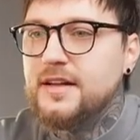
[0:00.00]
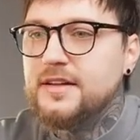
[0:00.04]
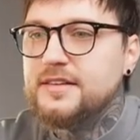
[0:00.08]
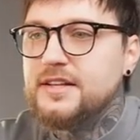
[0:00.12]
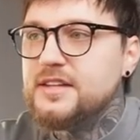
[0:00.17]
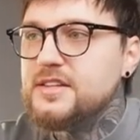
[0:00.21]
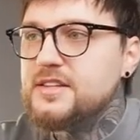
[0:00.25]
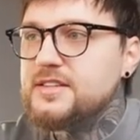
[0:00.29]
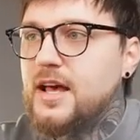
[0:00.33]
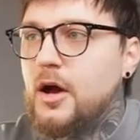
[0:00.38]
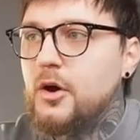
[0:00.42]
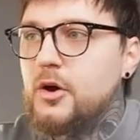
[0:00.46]

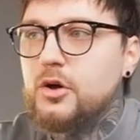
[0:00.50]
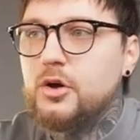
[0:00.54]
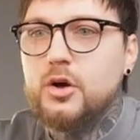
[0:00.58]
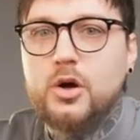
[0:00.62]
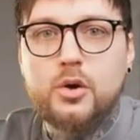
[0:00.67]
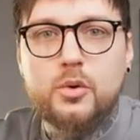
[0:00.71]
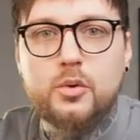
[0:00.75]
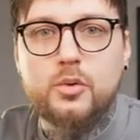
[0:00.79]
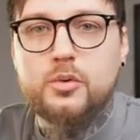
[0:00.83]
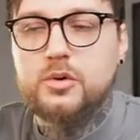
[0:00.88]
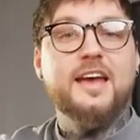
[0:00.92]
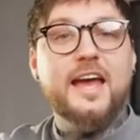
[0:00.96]
This is how you
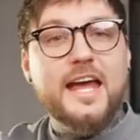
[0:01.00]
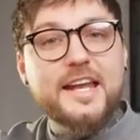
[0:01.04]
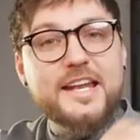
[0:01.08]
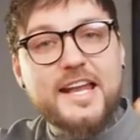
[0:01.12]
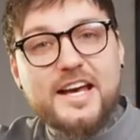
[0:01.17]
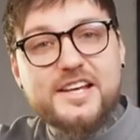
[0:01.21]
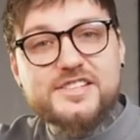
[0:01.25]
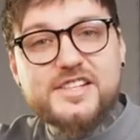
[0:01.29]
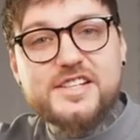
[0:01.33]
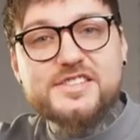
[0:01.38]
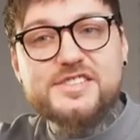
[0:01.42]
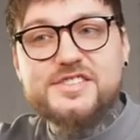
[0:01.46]
grow. And
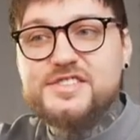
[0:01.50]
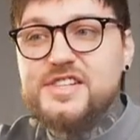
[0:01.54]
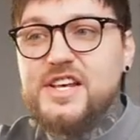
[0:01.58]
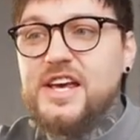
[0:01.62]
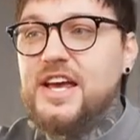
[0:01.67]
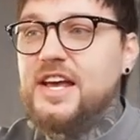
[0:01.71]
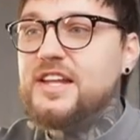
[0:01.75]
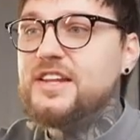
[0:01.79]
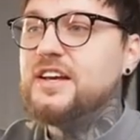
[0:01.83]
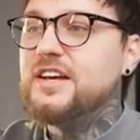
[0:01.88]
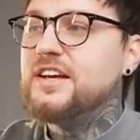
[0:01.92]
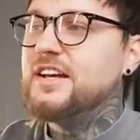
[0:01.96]
as I
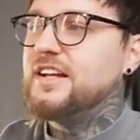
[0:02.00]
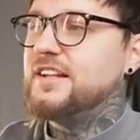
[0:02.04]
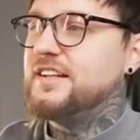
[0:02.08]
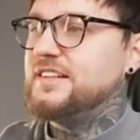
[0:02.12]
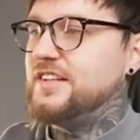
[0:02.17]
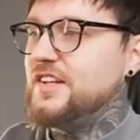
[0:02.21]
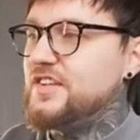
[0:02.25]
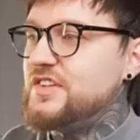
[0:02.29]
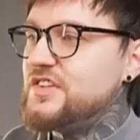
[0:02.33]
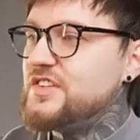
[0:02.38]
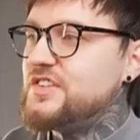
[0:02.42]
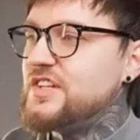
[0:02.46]
said,
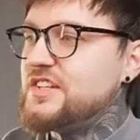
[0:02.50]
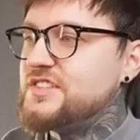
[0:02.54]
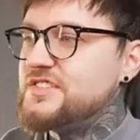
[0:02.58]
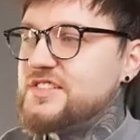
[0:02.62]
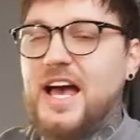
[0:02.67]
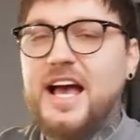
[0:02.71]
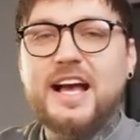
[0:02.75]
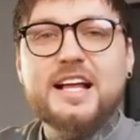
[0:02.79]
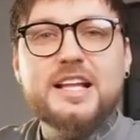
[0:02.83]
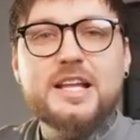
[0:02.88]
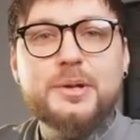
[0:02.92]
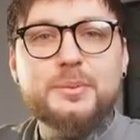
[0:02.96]
this is
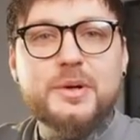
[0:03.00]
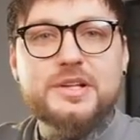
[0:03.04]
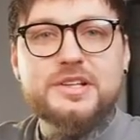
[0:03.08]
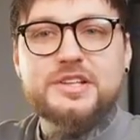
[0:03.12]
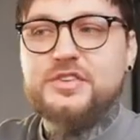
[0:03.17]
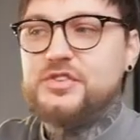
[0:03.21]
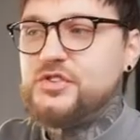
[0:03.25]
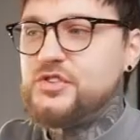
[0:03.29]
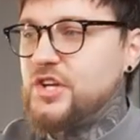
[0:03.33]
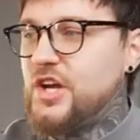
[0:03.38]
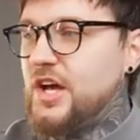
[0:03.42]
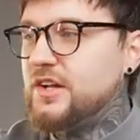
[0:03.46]
exactly what
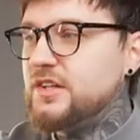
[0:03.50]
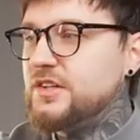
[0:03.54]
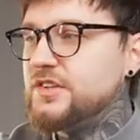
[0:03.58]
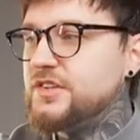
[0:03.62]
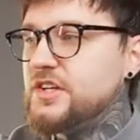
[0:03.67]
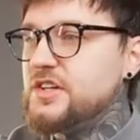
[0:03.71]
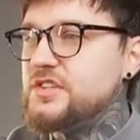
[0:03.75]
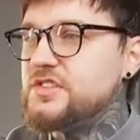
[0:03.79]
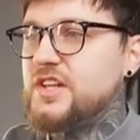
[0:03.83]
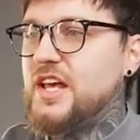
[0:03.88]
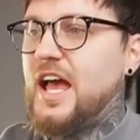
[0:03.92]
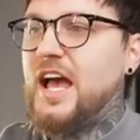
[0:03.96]
this channel
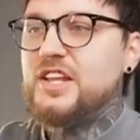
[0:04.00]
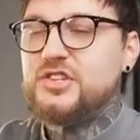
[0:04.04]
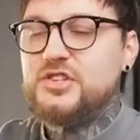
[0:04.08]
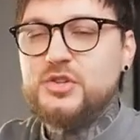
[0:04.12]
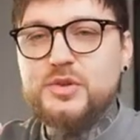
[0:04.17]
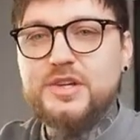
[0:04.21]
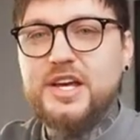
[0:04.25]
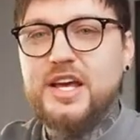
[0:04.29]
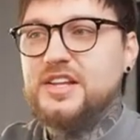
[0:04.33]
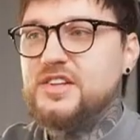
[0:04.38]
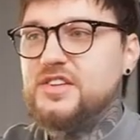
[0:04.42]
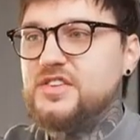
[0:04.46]
does. As
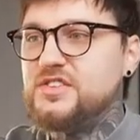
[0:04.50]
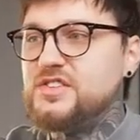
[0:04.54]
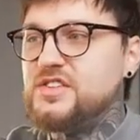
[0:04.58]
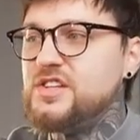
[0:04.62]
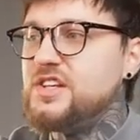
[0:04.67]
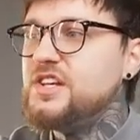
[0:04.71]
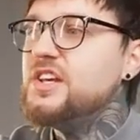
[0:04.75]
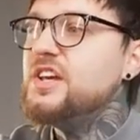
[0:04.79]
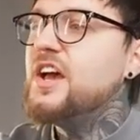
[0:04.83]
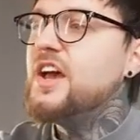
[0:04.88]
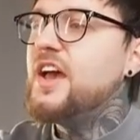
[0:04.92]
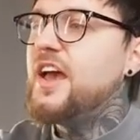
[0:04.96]
you can
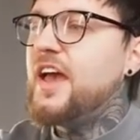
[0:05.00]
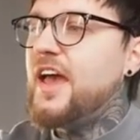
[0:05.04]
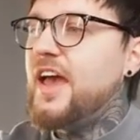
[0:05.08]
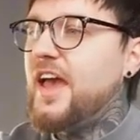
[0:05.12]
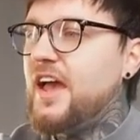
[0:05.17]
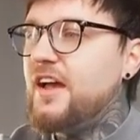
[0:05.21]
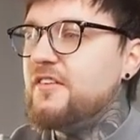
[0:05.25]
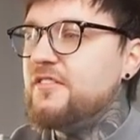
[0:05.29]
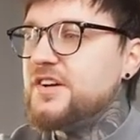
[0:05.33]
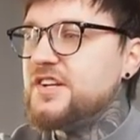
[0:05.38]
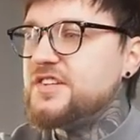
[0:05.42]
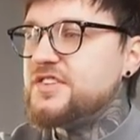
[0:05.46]
see,
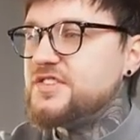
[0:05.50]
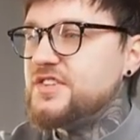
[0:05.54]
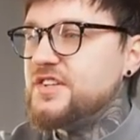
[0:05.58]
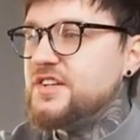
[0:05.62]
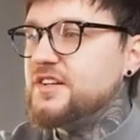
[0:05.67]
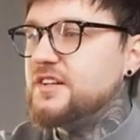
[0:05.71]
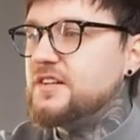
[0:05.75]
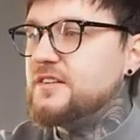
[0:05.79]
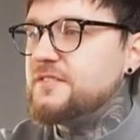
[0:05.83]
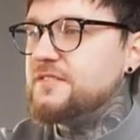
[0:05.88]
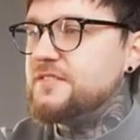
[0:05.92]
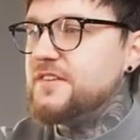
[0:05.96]
every
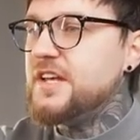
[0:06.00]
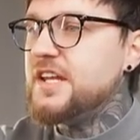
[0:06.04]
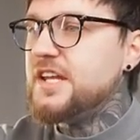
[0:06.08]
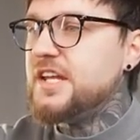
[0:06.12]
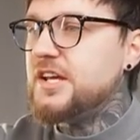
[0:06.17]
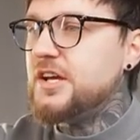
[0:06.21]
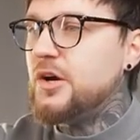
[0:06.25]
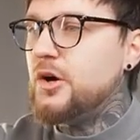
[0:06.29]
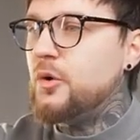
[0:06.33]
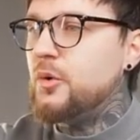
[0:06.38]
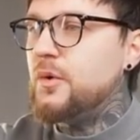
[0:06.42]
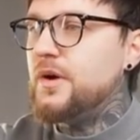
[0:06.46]
single
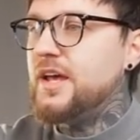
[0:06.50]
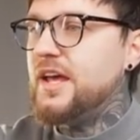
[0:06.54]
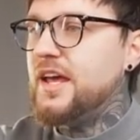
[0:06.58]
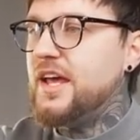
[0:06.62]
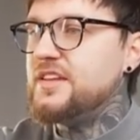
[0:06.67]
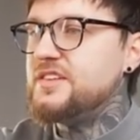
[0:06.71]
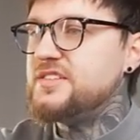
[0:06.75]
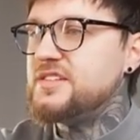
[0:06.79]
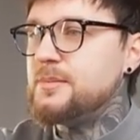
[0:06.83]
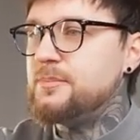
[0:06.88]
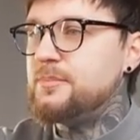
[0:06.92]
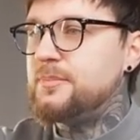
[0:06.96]
video
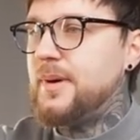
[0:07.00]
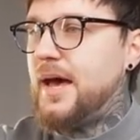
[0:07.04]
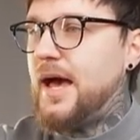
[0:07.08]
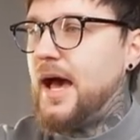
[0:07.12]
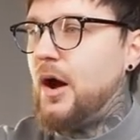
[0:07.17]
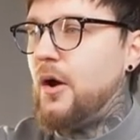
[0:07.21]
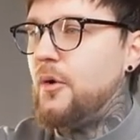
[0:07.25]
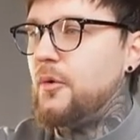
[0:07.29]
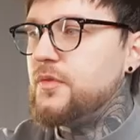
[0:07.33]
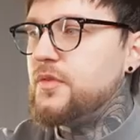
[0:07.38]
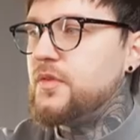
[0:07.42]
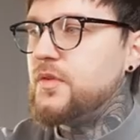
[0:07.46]
is
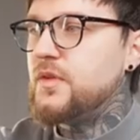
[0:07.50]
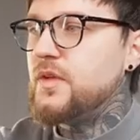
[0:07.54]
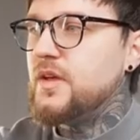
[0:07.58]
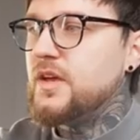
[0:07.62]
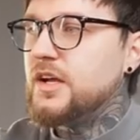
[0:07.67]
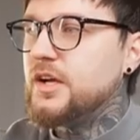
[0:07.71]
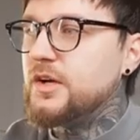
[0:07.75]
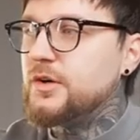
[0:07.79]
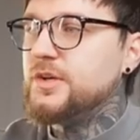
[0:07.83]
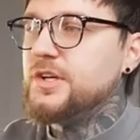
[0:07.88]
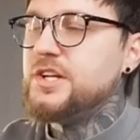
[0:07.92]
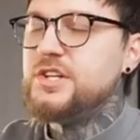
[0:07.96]
about
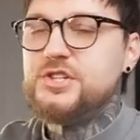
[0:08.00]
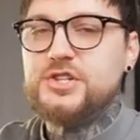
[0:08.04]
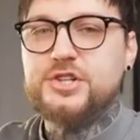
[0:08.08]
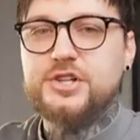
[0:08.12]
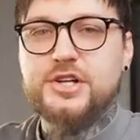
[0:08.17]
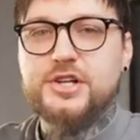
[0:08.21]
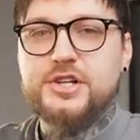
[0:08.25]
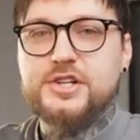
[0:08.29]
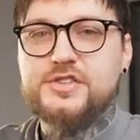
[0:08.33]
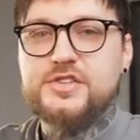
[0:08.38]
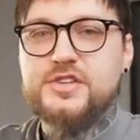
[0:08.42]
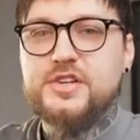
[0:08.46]

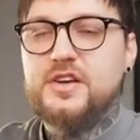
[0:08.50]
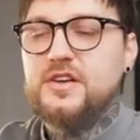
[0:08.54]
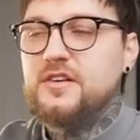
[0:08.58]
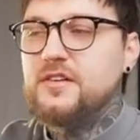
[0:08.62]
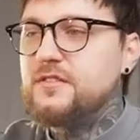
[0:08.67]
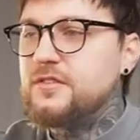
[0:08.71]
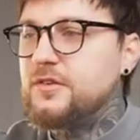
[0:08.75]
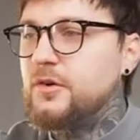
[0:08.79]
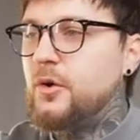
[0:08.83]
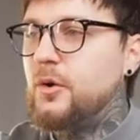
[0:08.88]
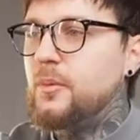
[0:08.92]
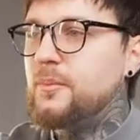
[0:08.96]
creatures
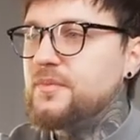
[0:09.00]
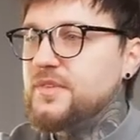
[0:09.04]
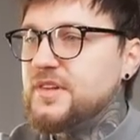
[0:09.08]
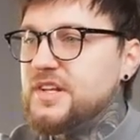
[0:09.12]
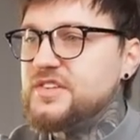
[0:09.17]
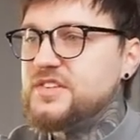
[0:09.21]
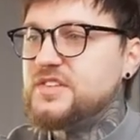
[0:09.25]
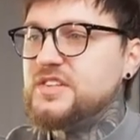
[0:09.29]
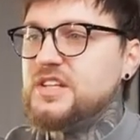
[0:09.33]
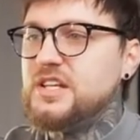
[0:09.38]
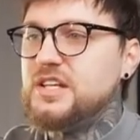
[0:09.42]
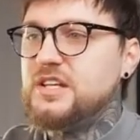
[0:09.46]
from the
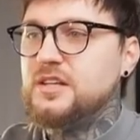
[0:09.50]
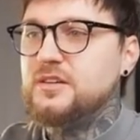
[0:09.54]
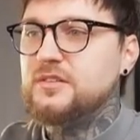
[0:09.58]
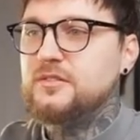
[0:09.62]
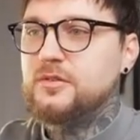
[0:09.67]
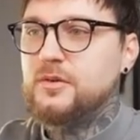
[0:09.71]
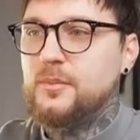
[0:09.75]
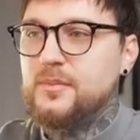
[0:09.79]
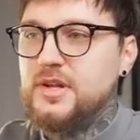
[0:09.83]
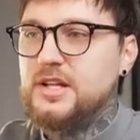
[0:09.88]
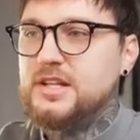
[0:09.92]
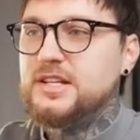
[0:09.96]
sea,
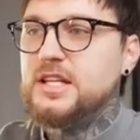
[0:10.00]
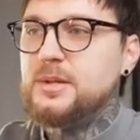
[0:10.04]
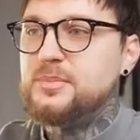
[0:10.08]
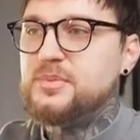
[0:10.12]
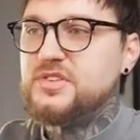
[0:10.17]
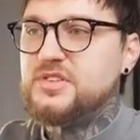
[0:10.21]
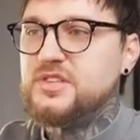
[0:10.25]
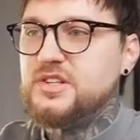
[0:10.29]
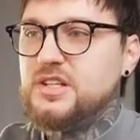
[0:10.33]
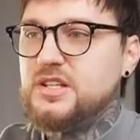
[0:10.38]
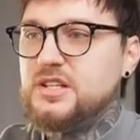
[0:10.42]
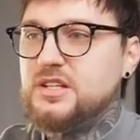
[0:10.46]
from the deep
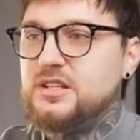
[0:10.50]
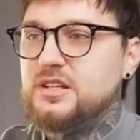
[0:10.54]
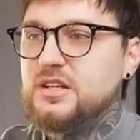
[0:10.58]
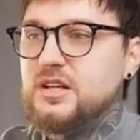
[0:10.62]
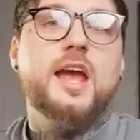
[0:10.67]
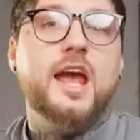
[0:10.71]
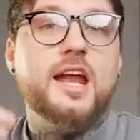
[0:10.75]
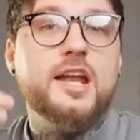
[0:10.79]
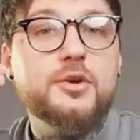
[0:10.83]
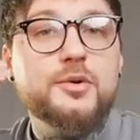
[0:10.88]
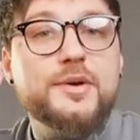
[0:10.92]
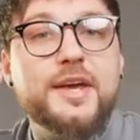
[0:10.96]
sea.
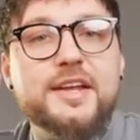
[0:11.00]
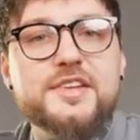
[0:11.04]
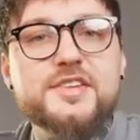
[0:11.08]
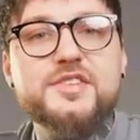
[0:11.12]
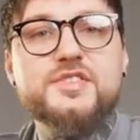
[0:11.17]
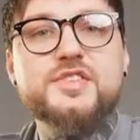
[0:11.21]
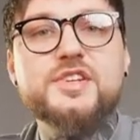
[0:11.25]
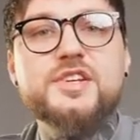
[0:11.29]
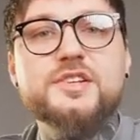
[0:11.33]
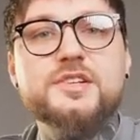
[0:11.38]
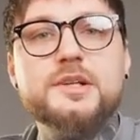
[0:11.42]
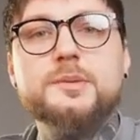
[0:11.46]
And you can
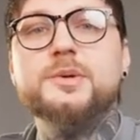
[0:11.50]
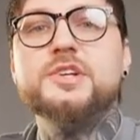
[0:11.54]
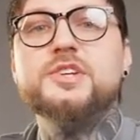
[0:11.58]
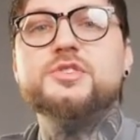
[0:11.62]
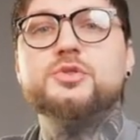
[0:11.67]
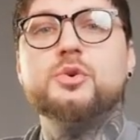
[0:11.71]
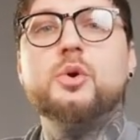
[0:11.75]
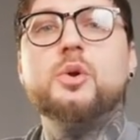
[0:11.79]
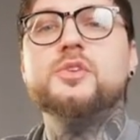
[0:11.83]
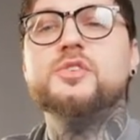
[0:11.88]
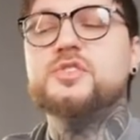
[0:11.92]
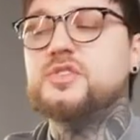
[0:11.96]
see the
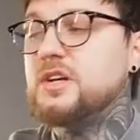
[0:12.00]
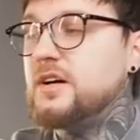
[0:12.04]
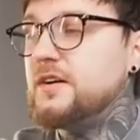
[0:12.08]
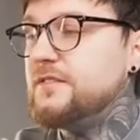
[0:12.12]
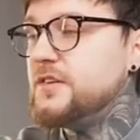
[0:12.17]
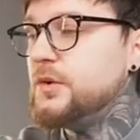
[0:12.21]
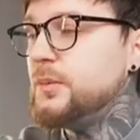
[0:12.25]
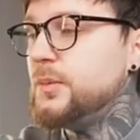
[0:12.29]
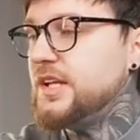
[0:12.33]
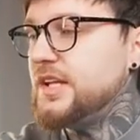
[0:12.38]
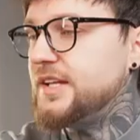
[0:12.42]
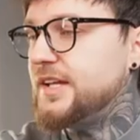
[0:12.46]
results
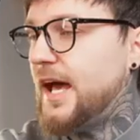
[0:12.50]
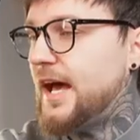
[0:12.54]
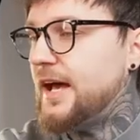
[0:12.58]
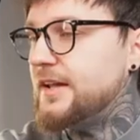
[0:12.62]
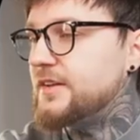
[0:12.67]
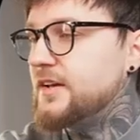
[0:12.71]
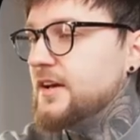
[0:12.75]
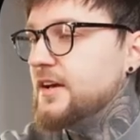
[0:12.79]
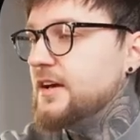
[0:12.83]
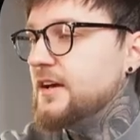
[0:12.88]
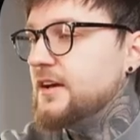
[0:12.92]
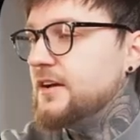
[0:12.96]
of doing
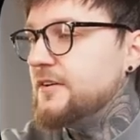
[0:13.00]
that.